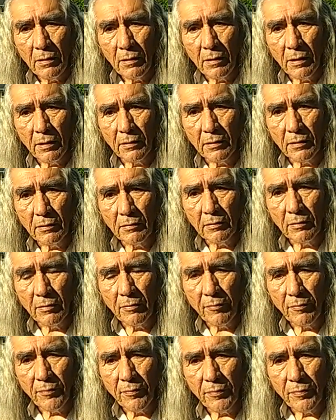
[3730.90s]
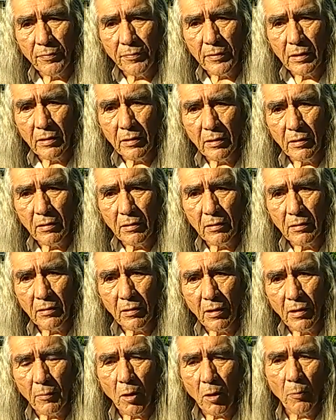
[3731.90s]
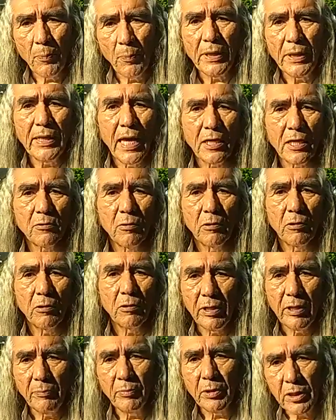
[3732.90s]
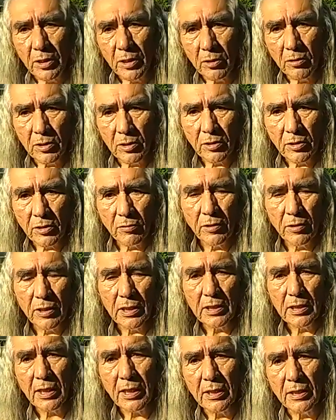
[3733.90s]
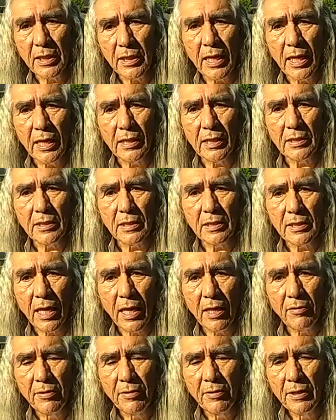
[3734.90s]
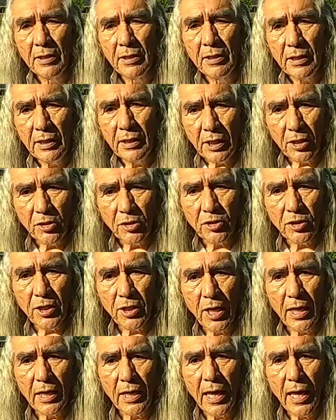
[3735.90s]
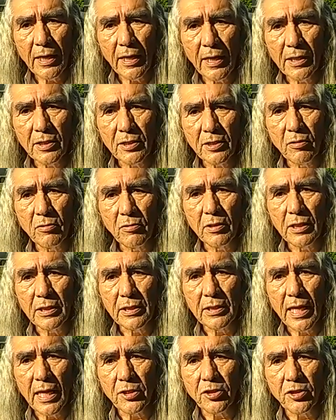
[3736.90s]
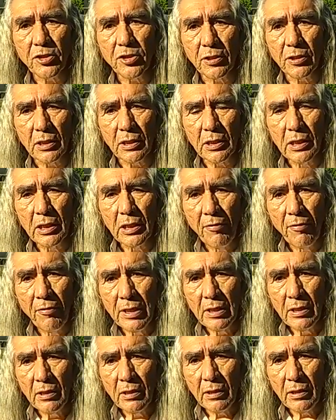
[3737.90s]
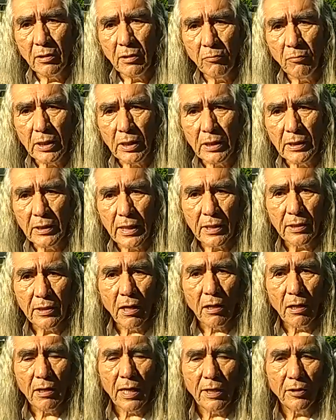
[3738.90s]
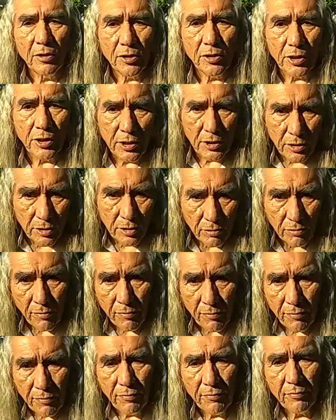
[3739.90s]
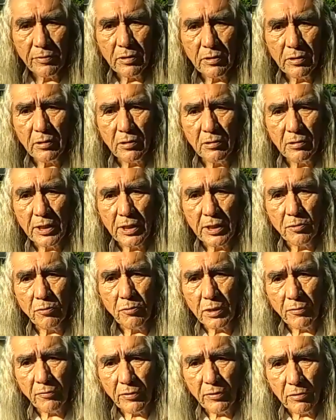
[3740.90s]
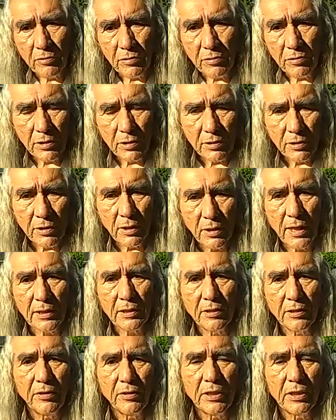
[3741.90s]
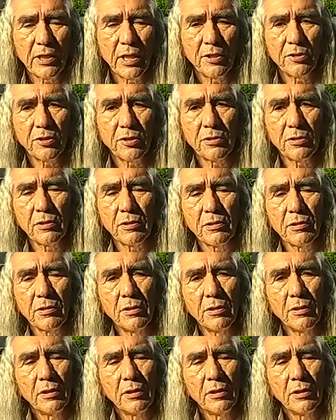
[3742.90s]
And I'm hoping that's what we produce through these 10 days, is that each day had its own intention, and we lend our energy to each one of those selective intentions.